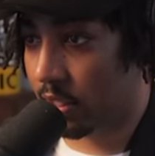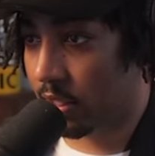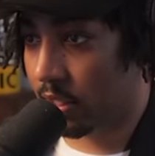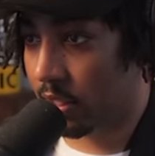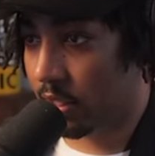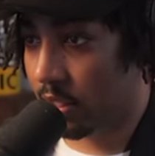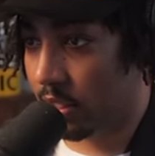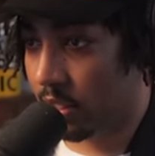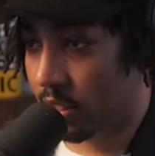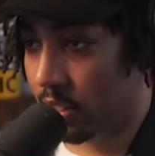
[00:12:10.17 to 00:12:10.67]

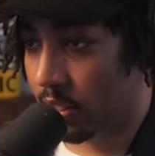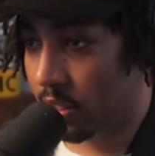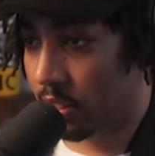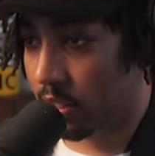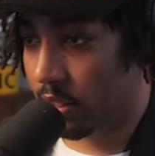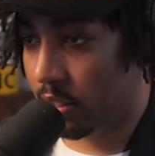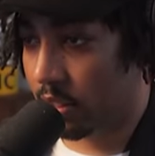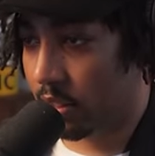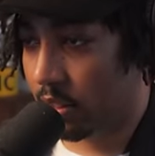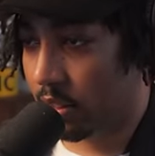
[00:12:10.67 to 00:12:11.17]

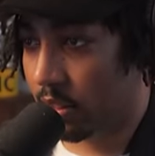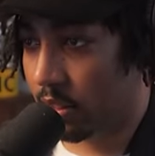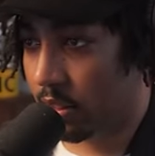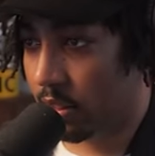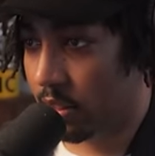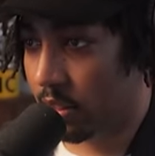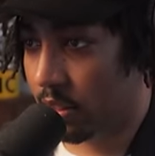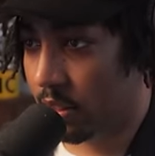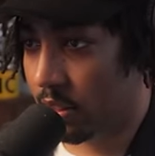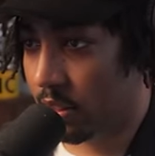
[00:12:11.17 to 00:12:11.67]

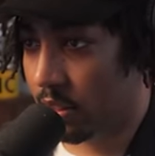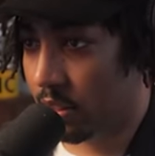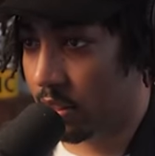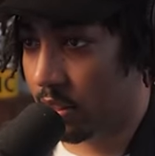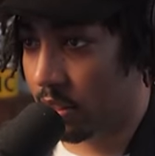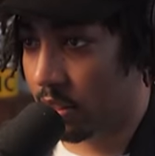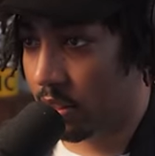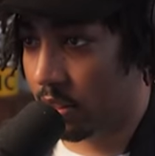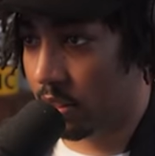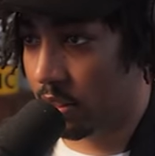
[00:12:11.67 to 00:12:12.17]

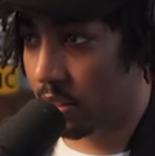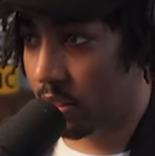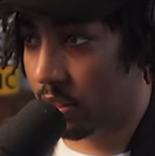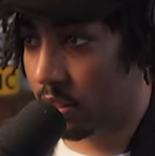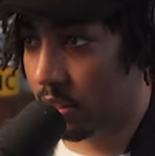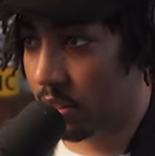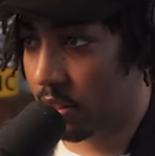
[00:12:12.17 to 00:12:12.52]
[no speech]